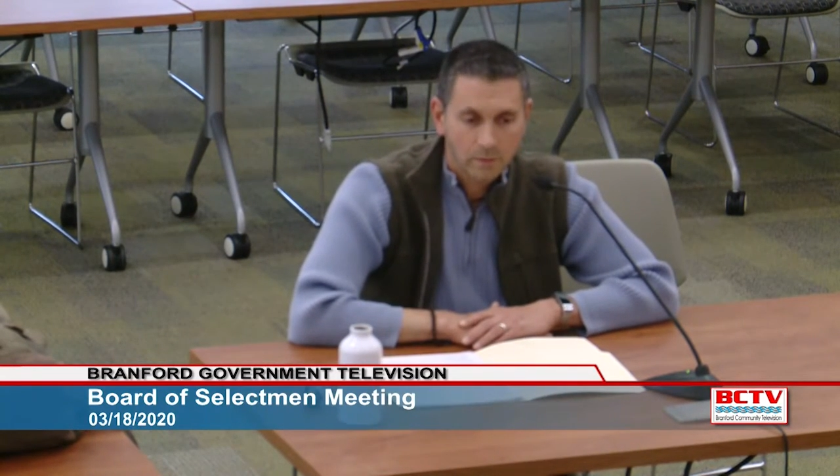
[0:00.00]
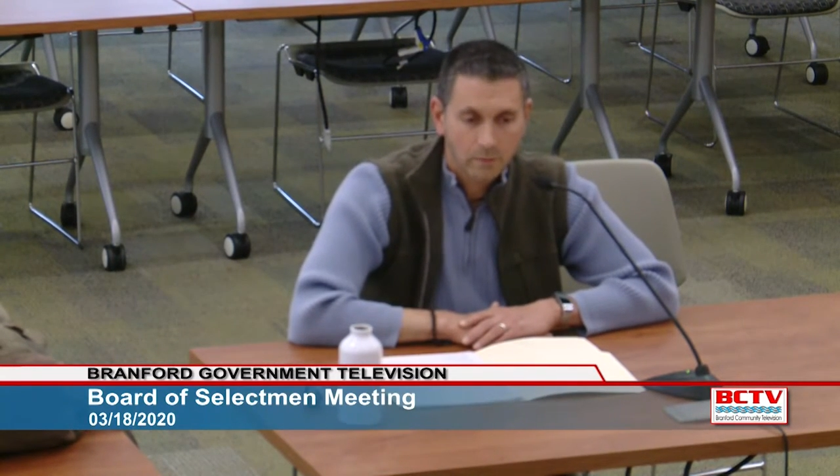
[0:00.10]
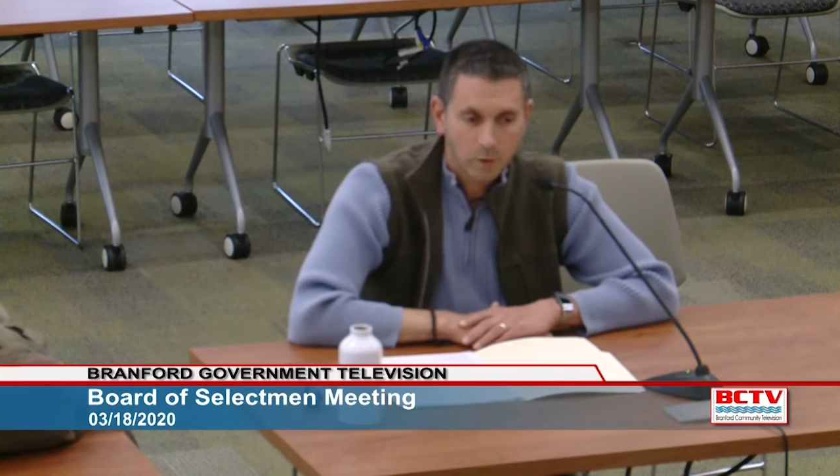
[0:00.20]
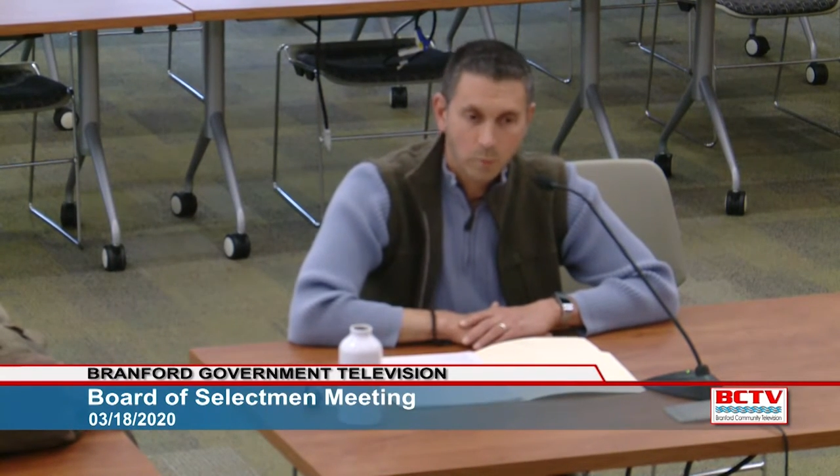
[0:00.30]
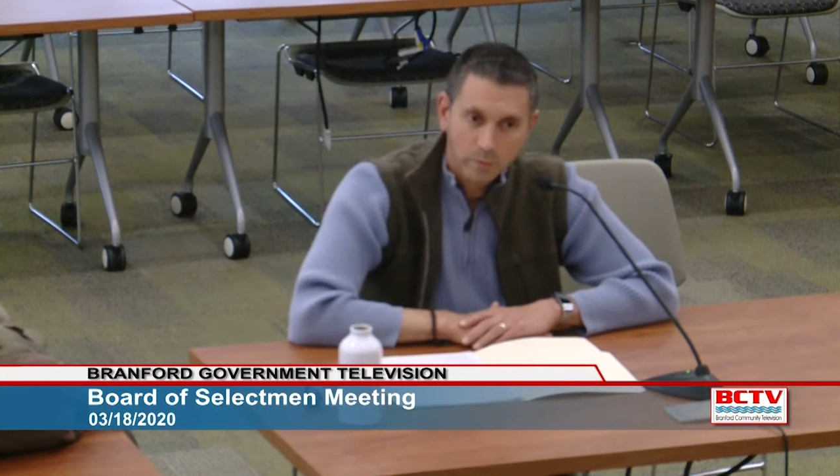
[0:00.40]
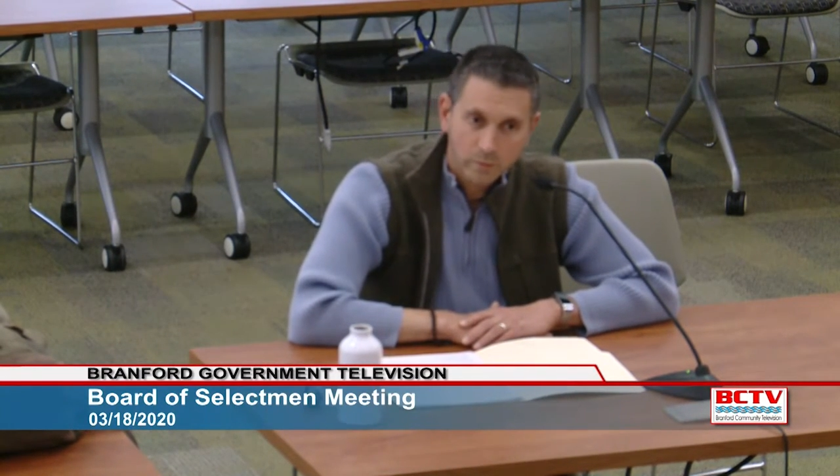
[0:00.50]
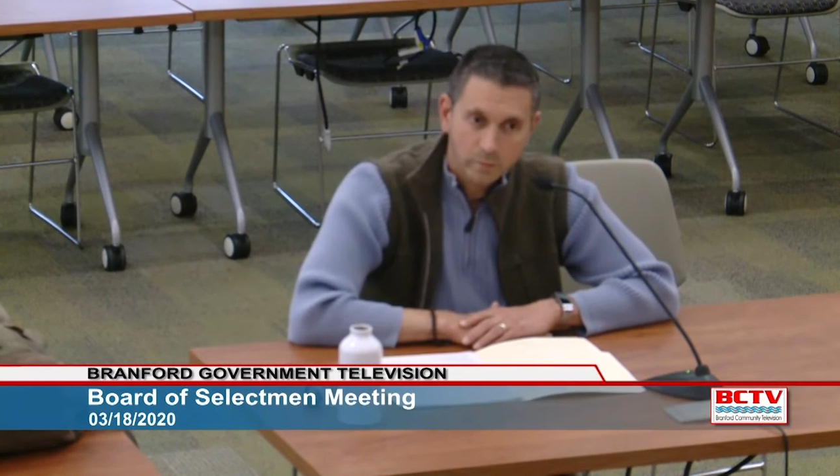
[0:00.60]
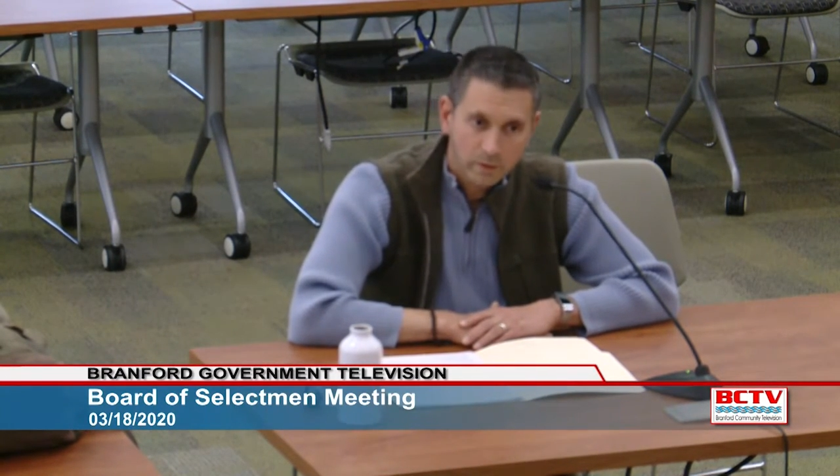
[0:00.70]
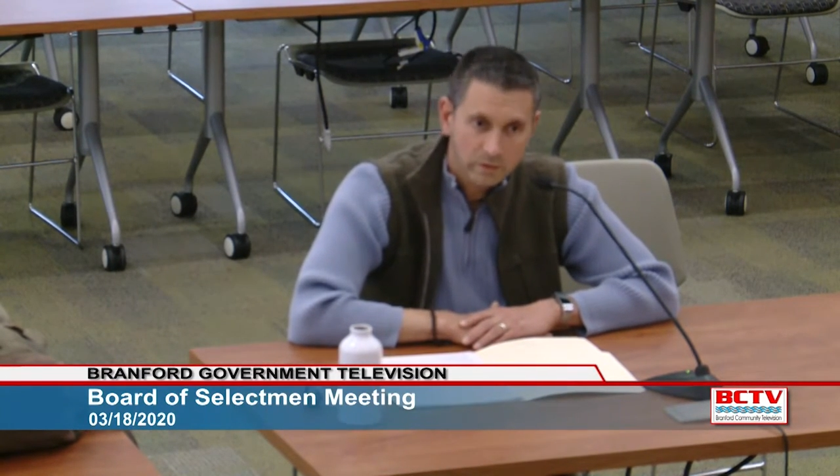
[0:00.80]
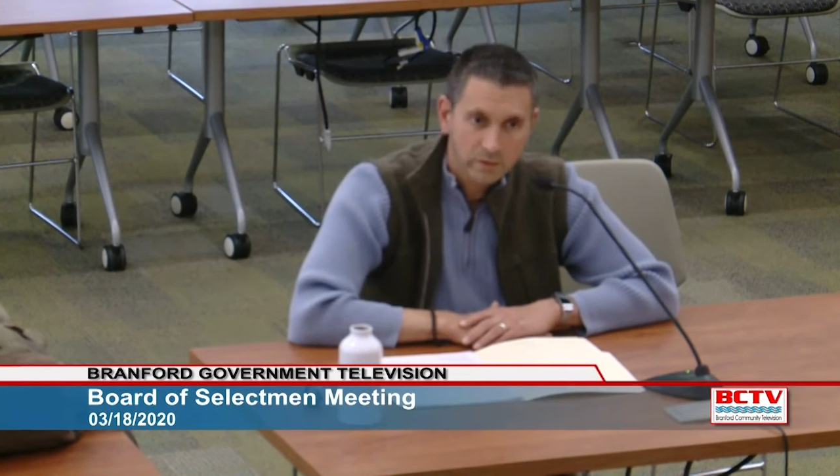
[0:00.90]
we're open for
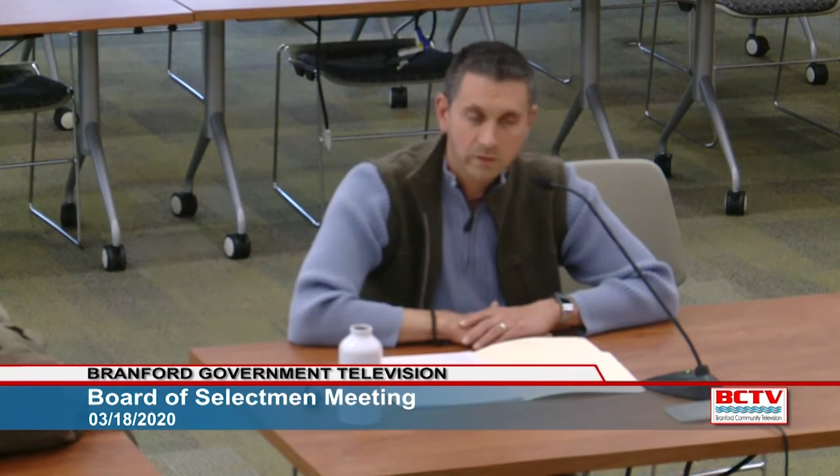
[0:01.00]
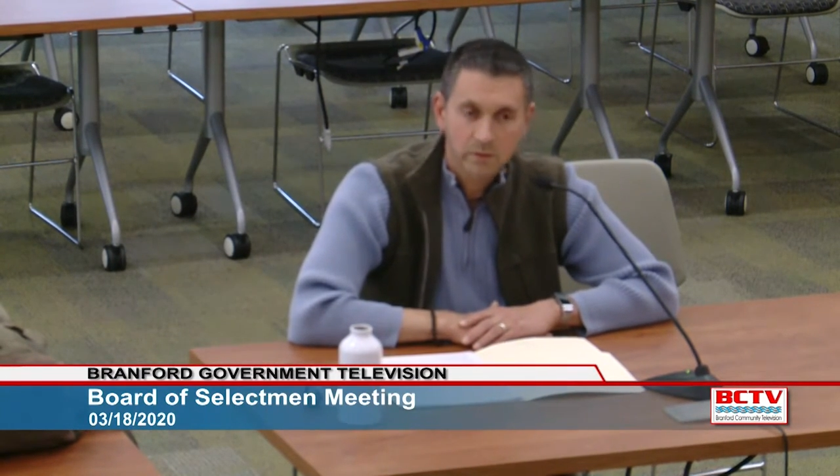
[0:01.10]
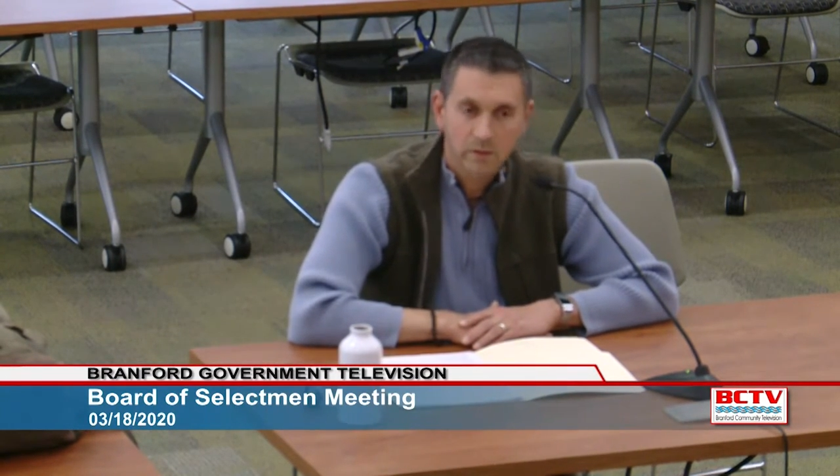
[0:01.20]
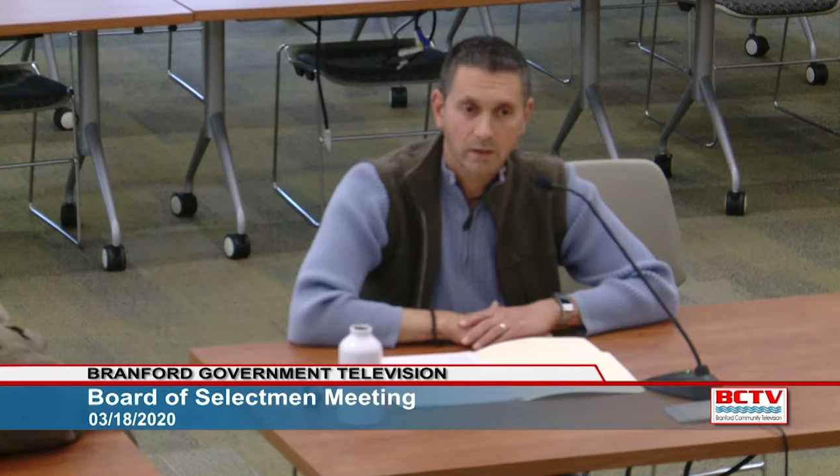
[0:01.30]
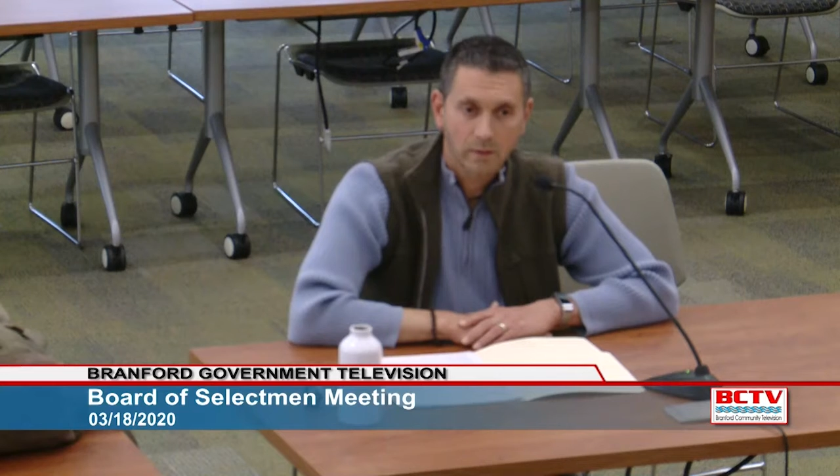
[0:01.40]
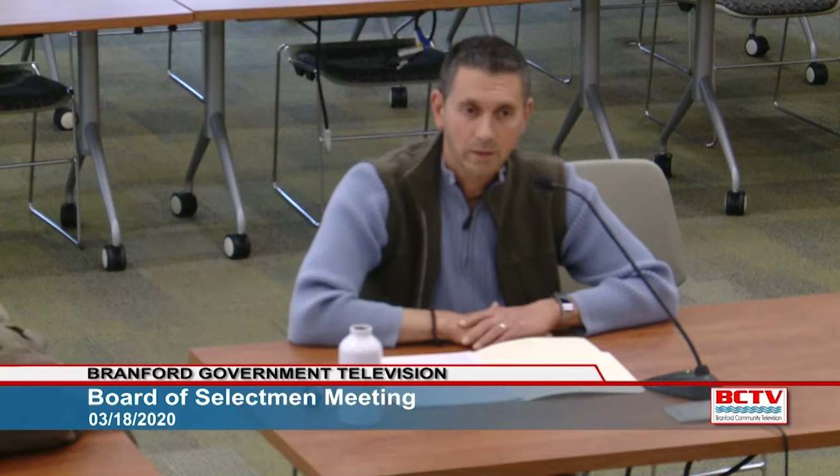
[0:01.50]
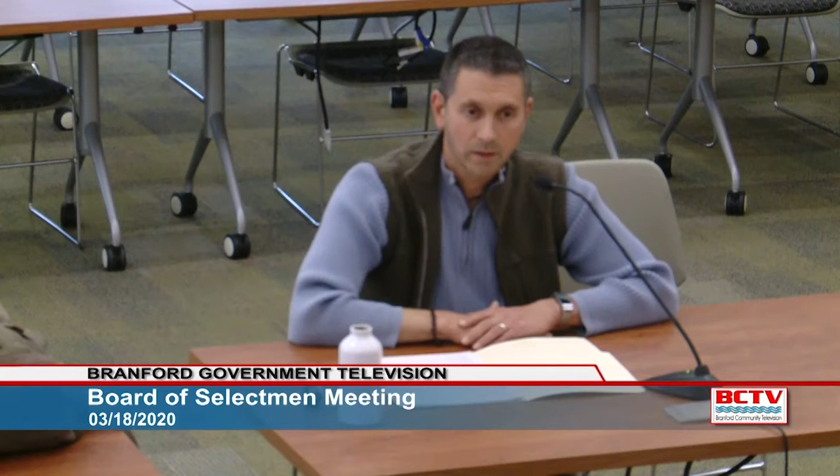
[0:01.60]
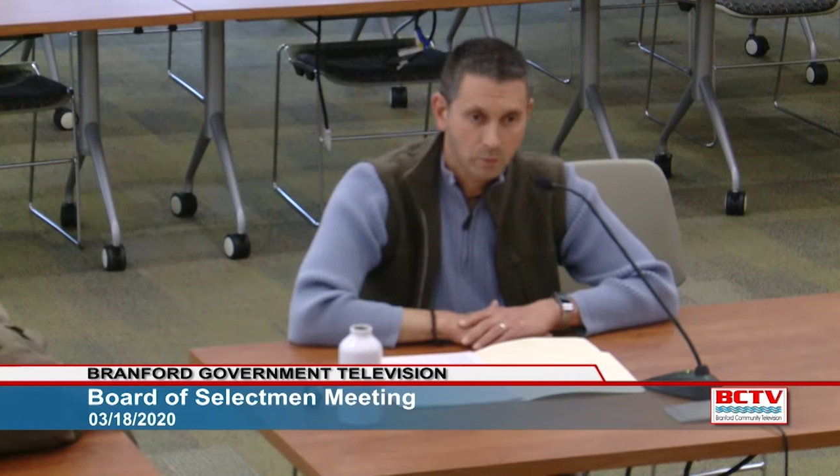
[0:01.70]
business and